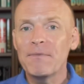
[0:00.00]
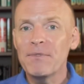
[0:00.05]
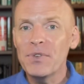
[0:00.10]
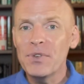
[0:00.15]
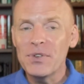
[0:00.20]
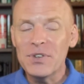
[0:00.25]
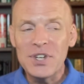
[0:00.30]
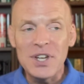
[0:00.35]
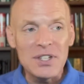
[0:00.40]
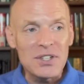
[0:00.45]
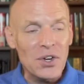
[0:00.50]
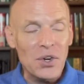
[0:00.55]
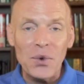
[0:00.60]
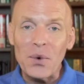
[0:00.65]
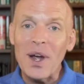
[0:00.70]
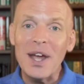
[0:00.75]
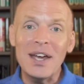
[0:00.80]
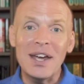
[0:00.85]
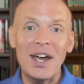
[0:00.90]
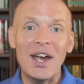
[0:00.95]
She's a
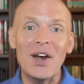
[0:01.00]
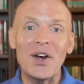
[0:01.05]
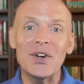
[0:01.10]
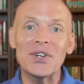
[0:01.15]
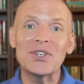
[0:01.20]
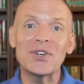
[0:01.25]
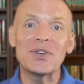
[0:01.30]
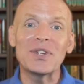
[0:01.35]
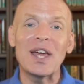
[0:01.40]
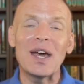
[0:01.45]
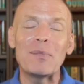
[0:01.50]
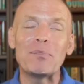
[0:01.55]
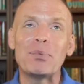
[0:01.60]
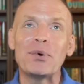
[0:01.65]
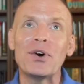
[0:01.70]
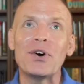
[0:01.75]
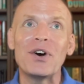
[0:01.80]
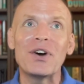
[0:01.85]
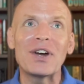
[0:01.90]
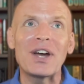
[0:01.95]
great character in that
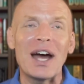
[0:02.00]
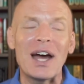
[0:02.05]
book.